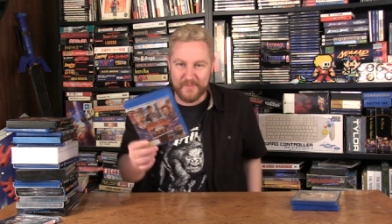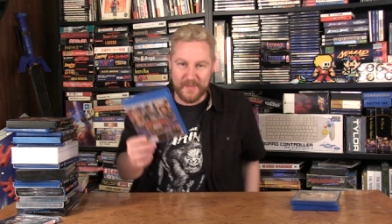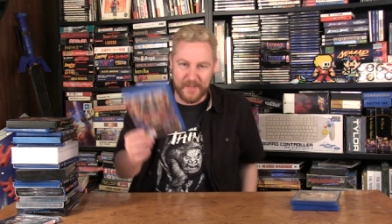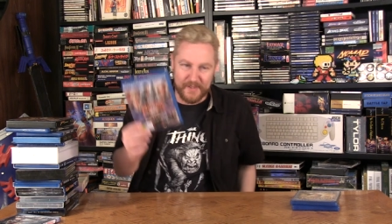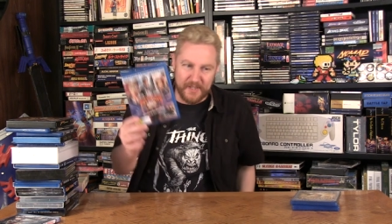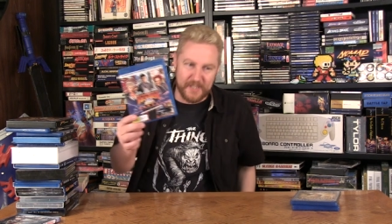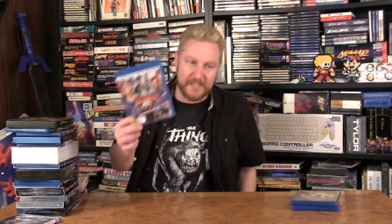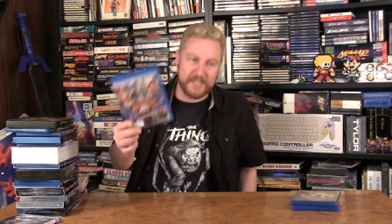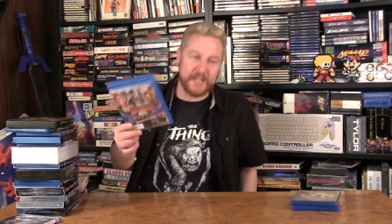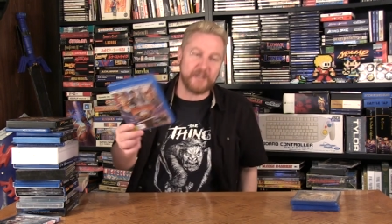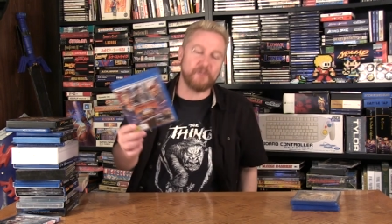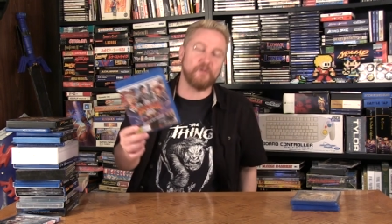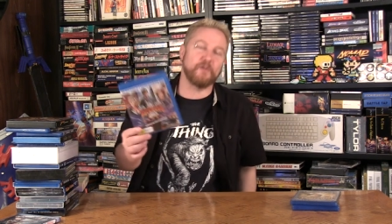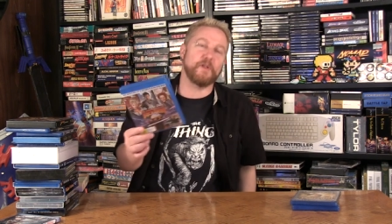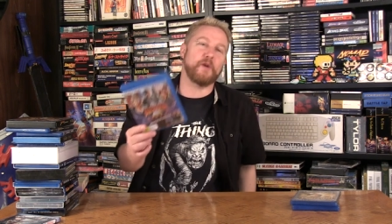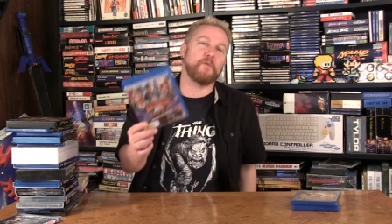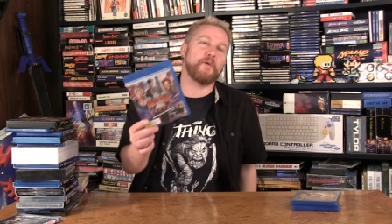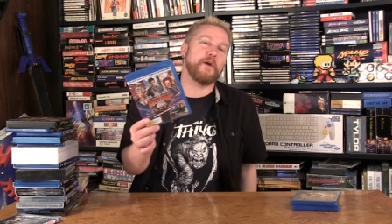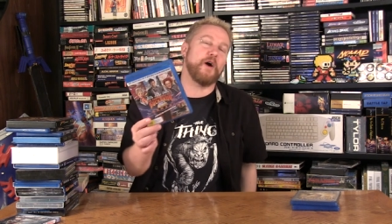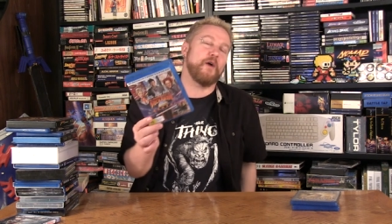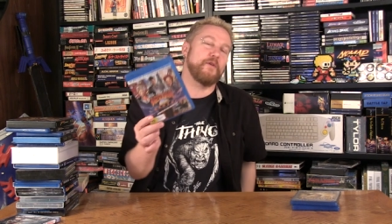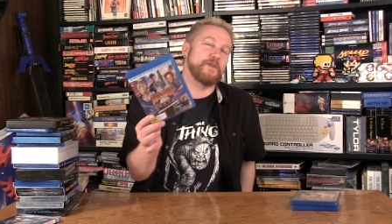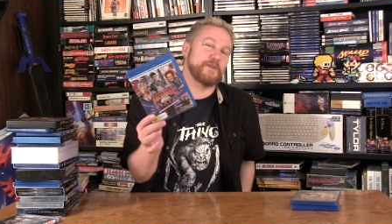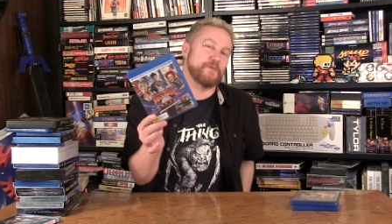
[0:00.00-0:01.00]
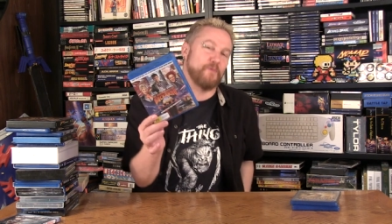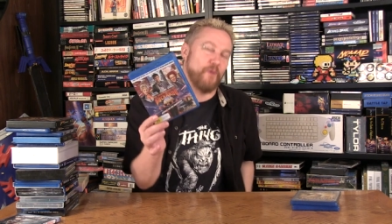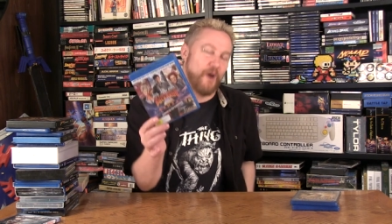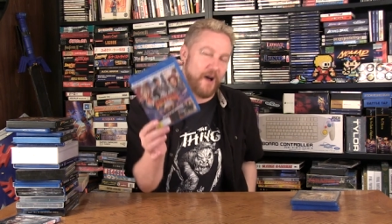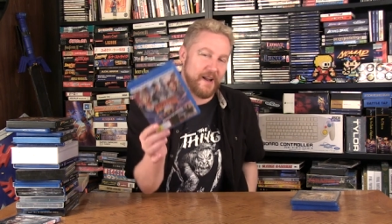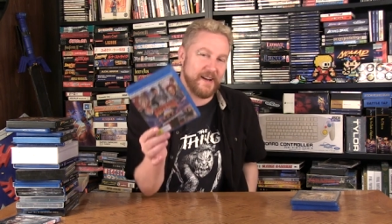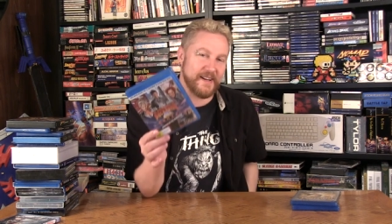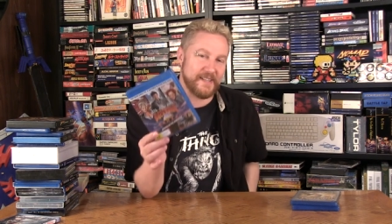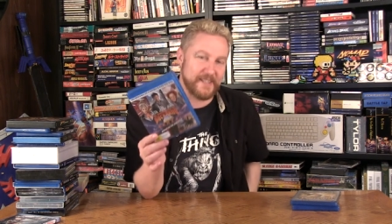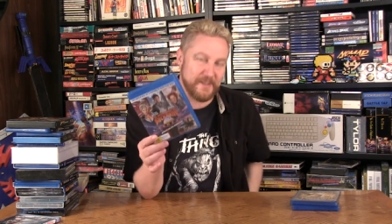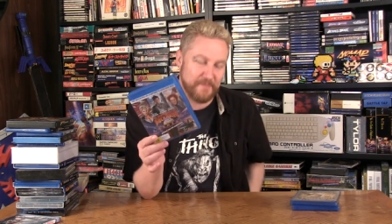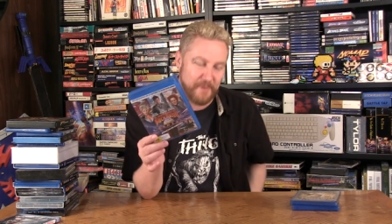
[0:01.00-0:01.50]
the sequel that we always
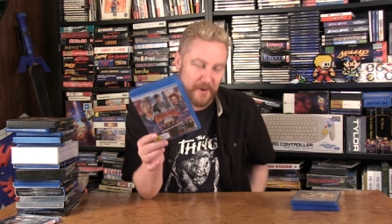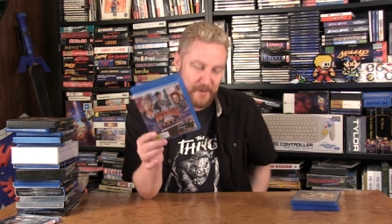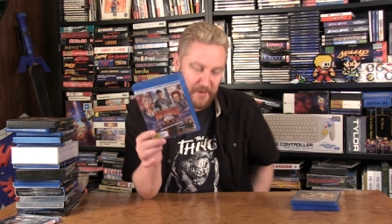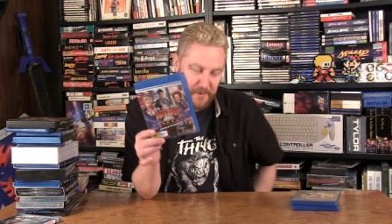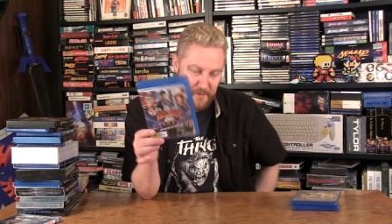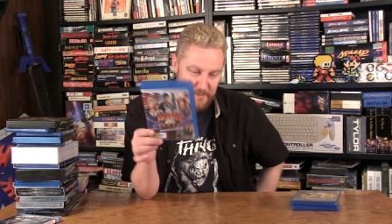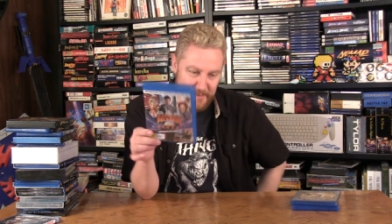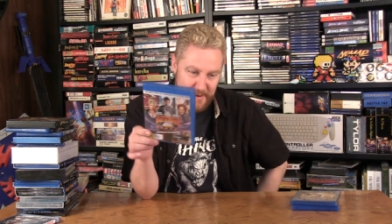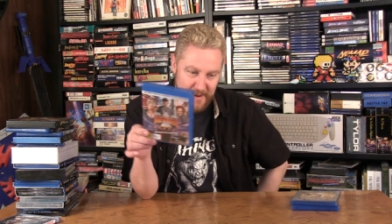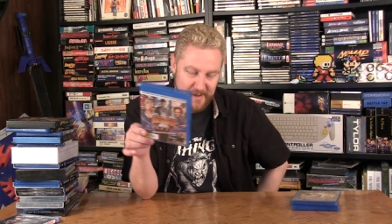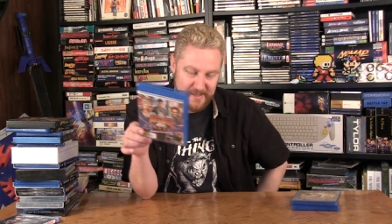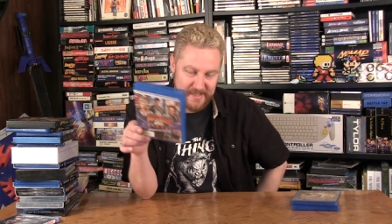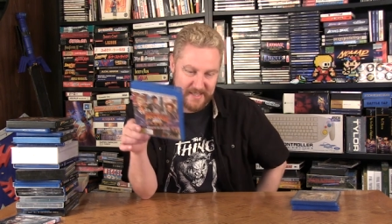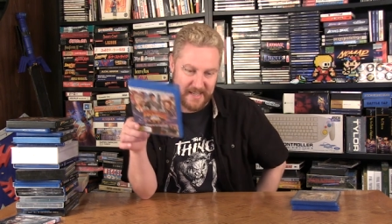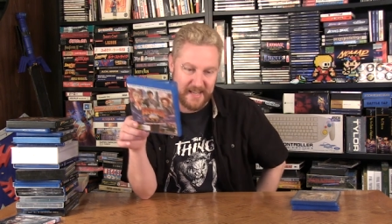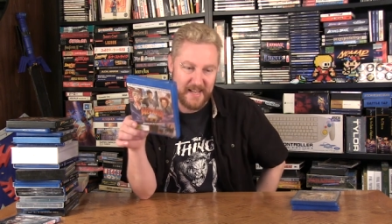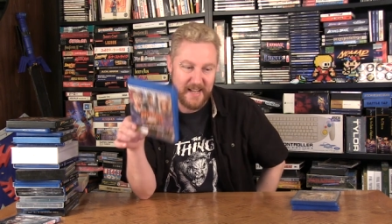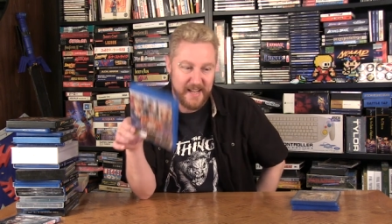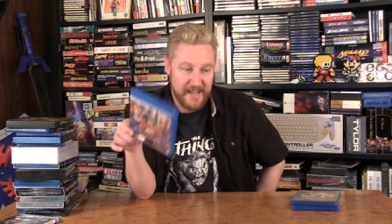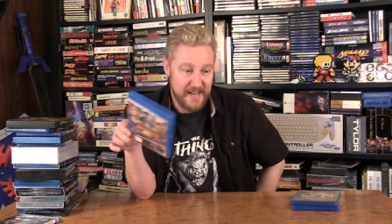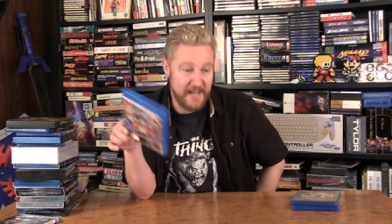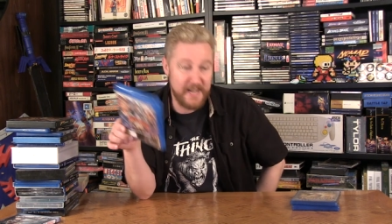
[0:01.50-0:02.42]
wanted to Buckaroo Banzai.